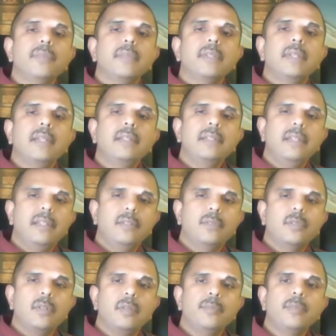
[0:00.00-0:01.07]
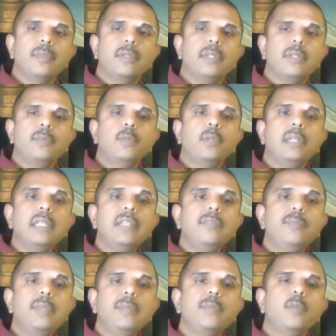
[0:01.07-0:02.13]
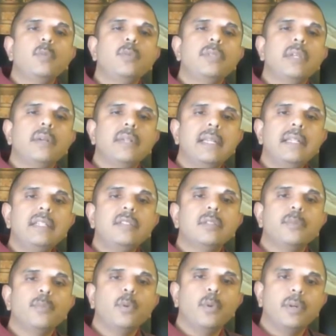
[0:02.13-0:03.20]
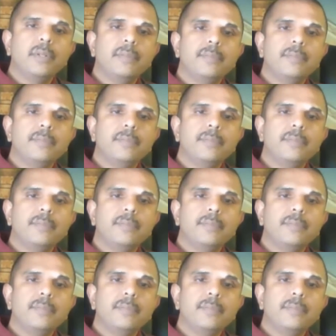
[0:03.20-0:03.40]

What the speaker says: In the interim, if you leave people without any support,